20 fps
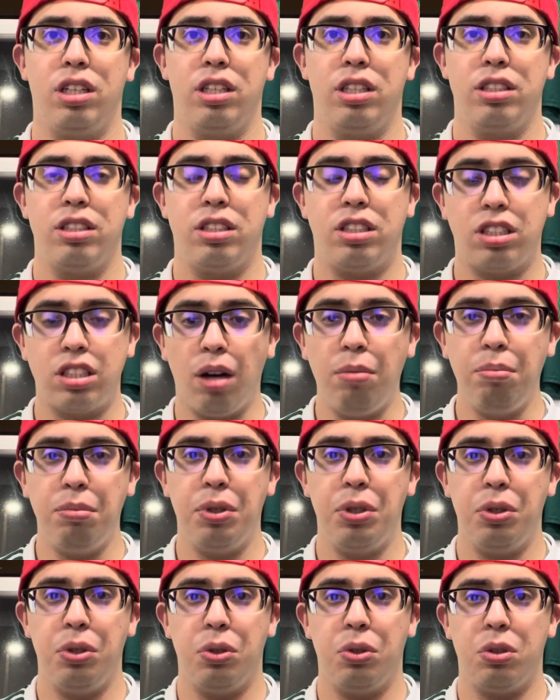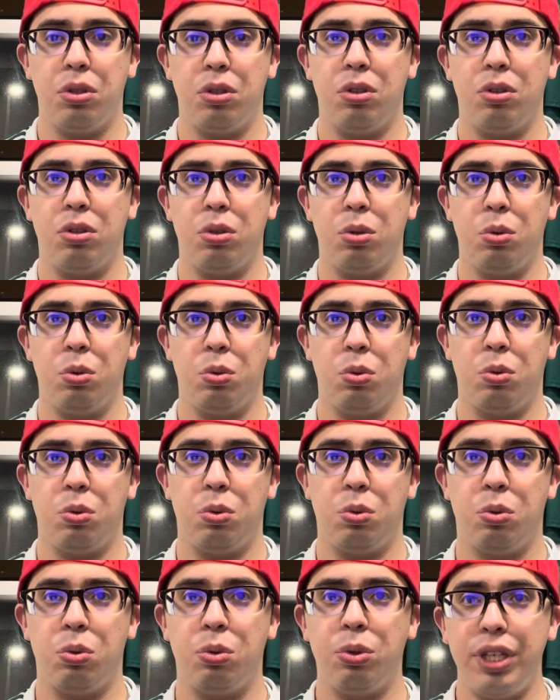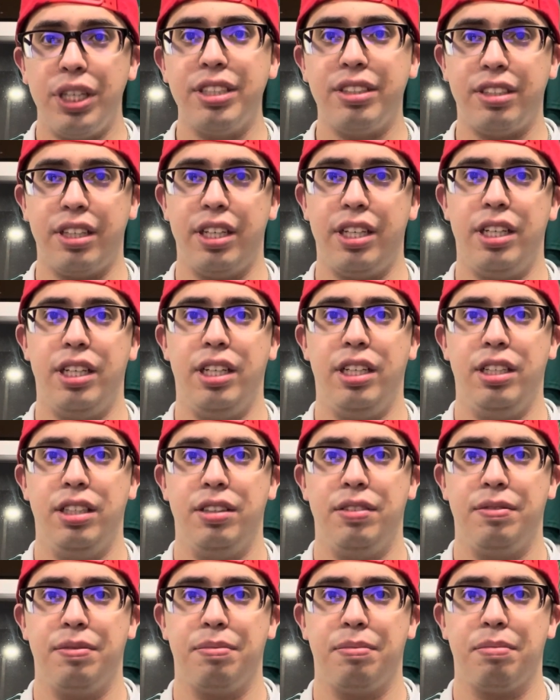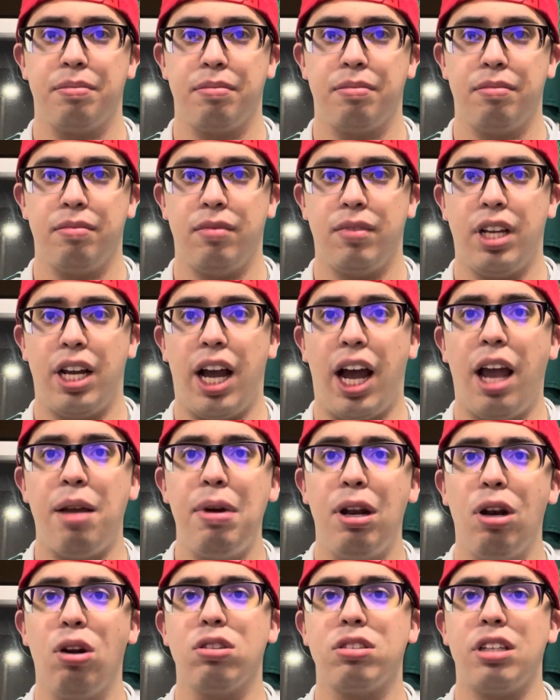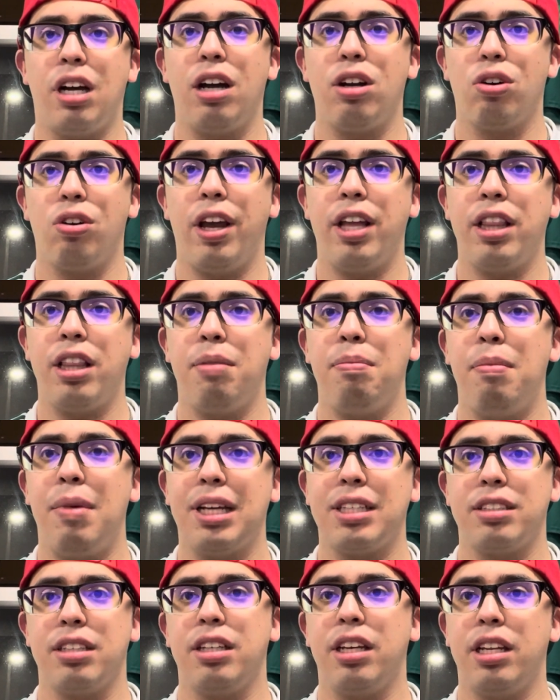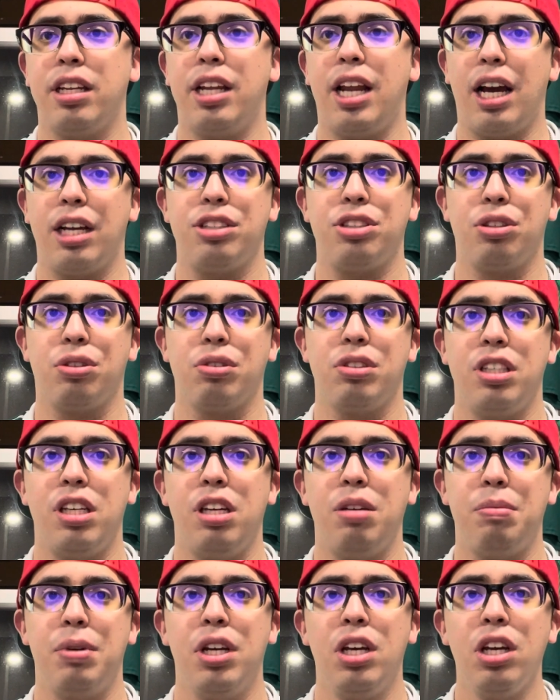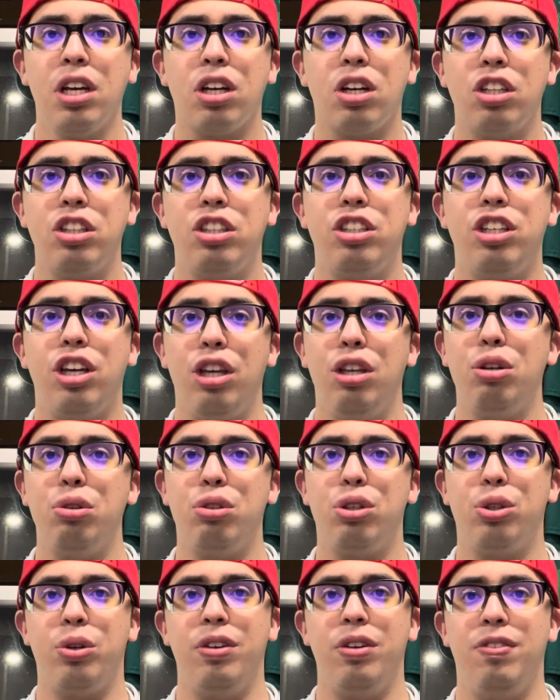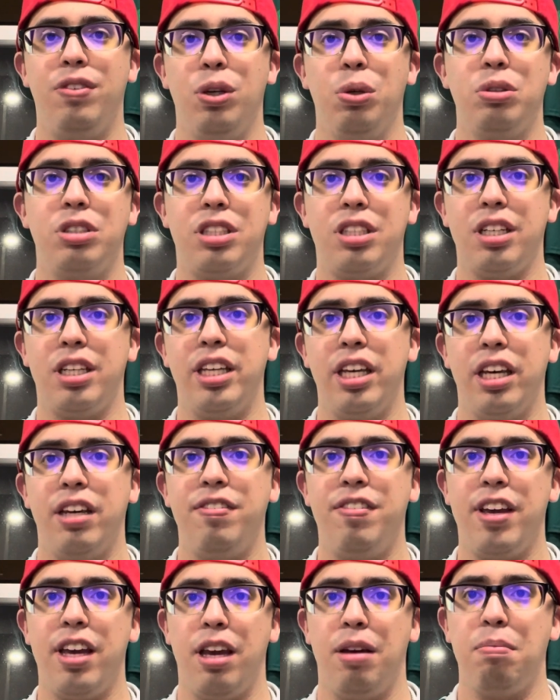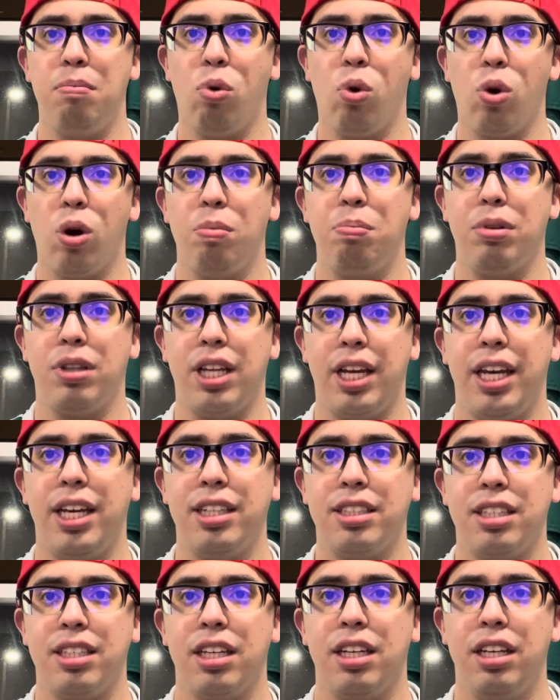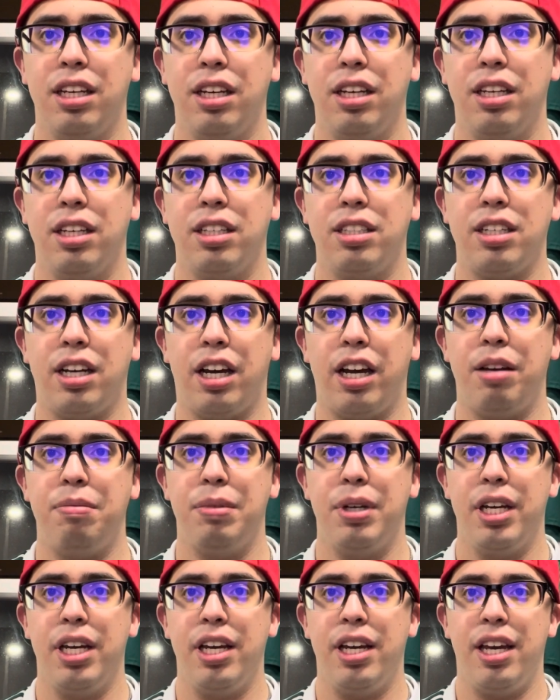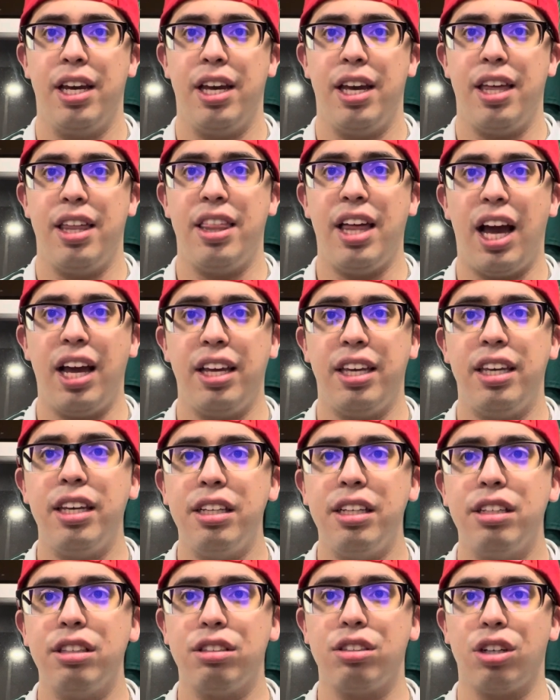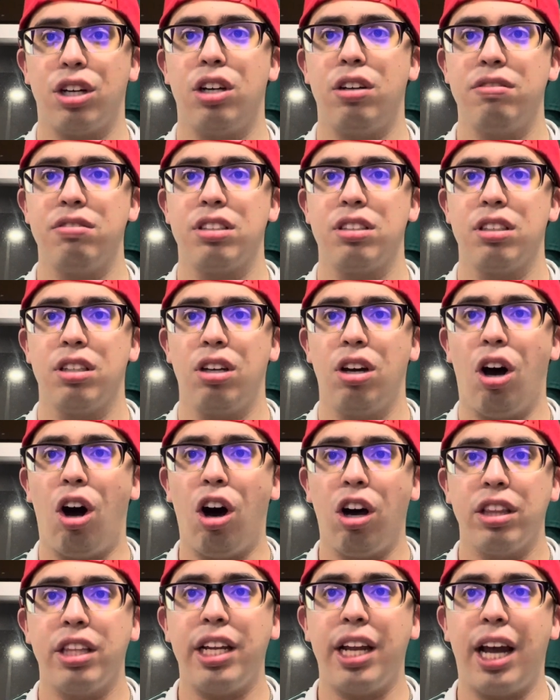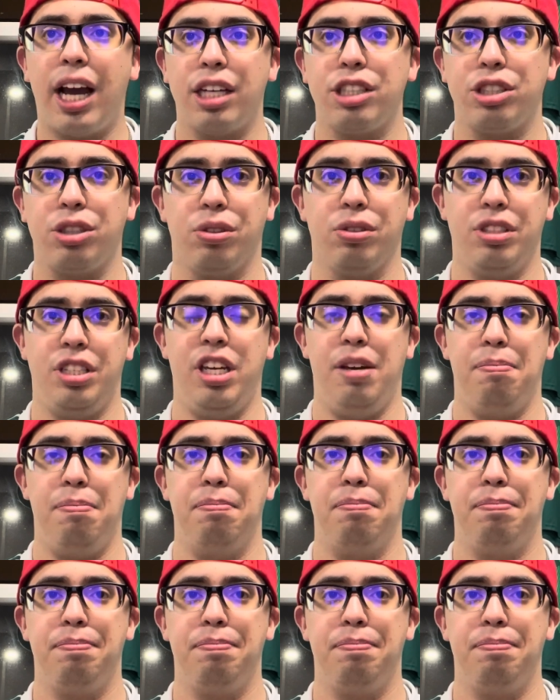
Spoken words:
some reason, Jaime Lozano and the Mexican national team continue to refuse to give him more playing time that he deserves on the national team.